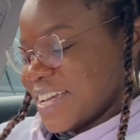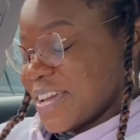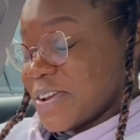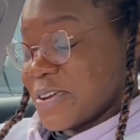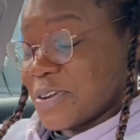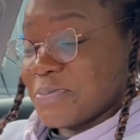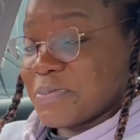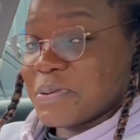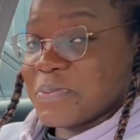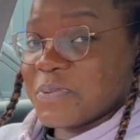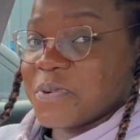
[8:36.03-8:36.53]

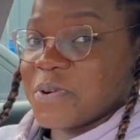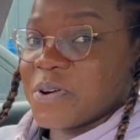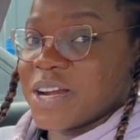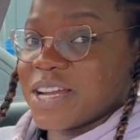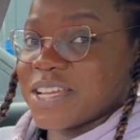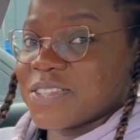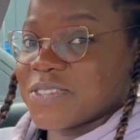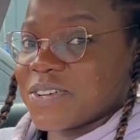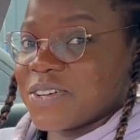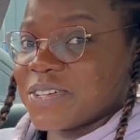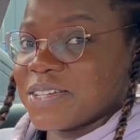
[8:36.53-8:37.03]
Remember what I
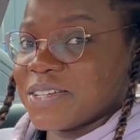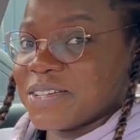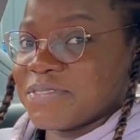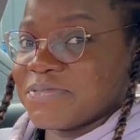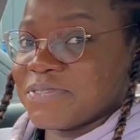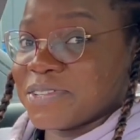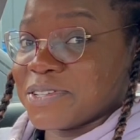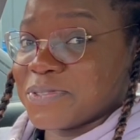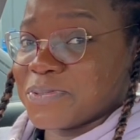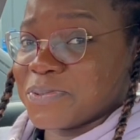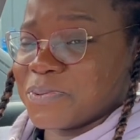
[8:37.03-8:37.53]
scored in the
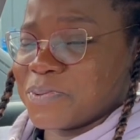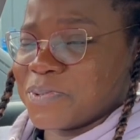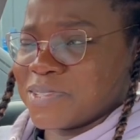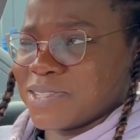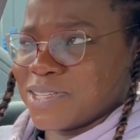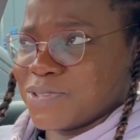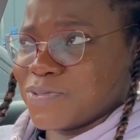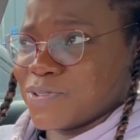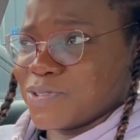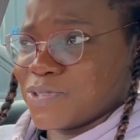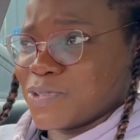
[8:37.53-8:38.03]
first one?
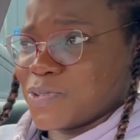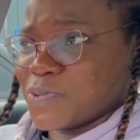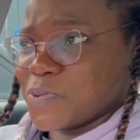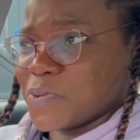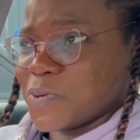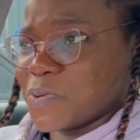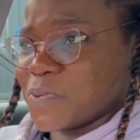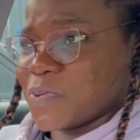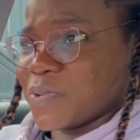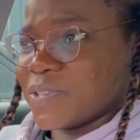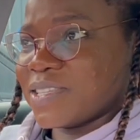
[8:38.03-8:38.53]
This 22
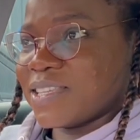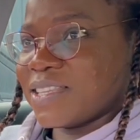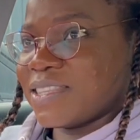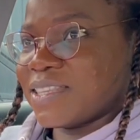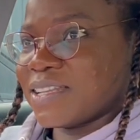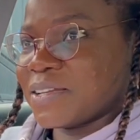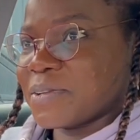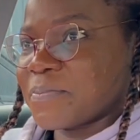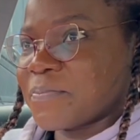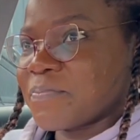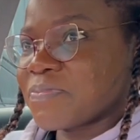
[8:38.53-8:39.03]
or
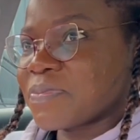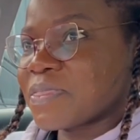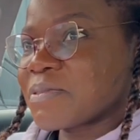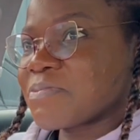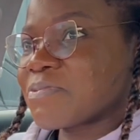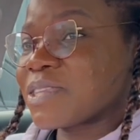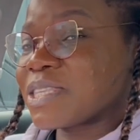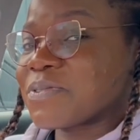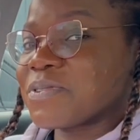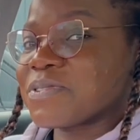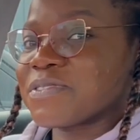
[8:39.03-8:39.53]
23.
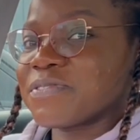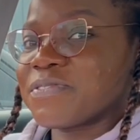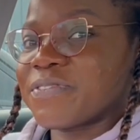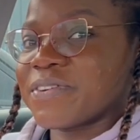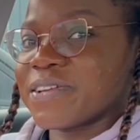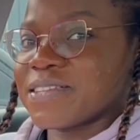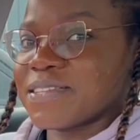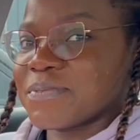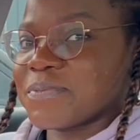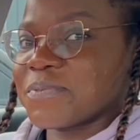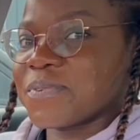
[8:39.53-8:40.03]
But that was the
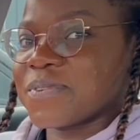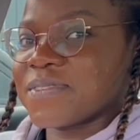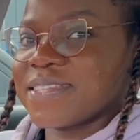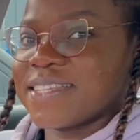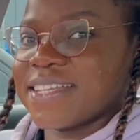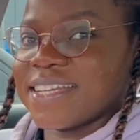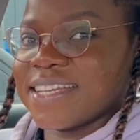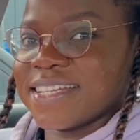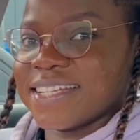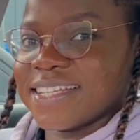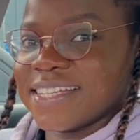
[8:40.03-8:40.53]
first time I was
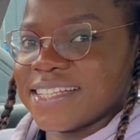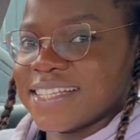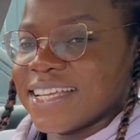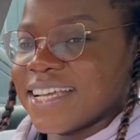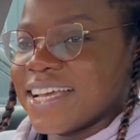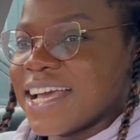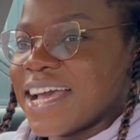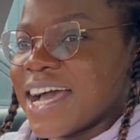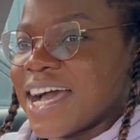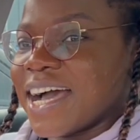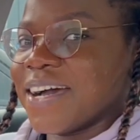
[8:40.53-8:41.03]
seeing it.
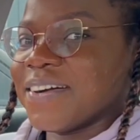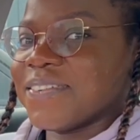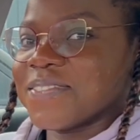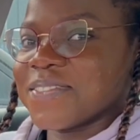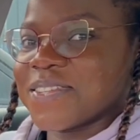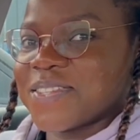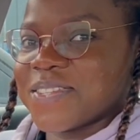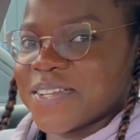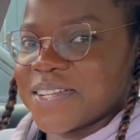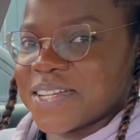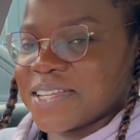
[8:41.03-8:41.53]
I haven't
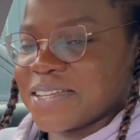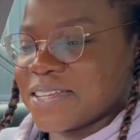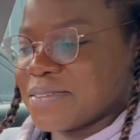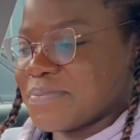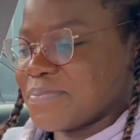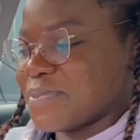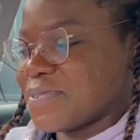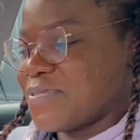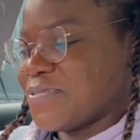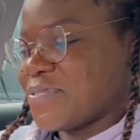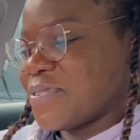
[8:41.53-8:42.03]
studied it
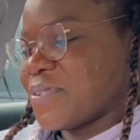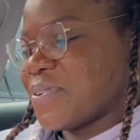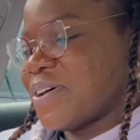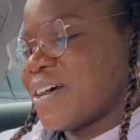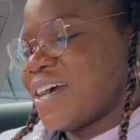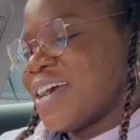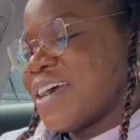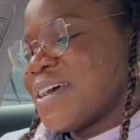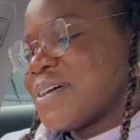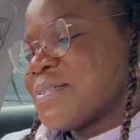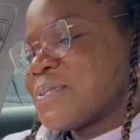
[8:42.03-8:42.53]
before.
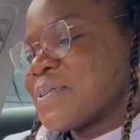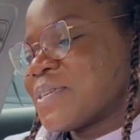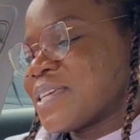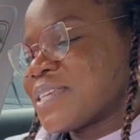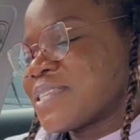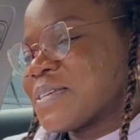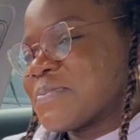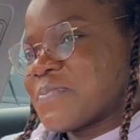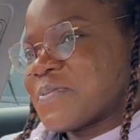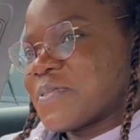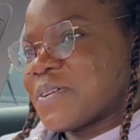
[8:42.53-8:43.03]
But this
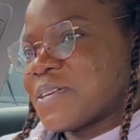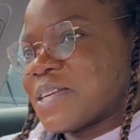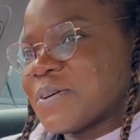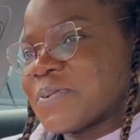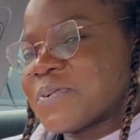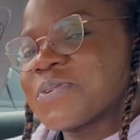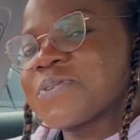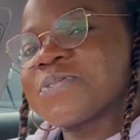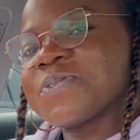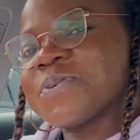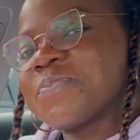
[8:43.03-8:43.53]
time around, I
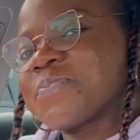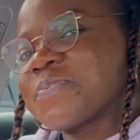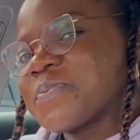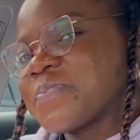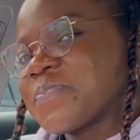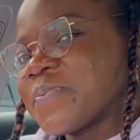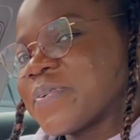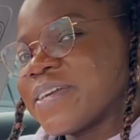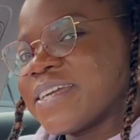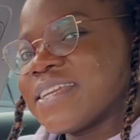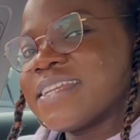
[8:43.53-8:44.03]
was so
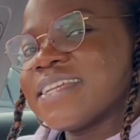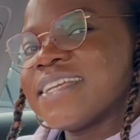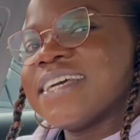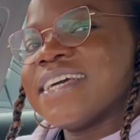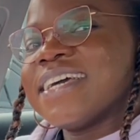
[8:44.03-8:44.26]
prepared.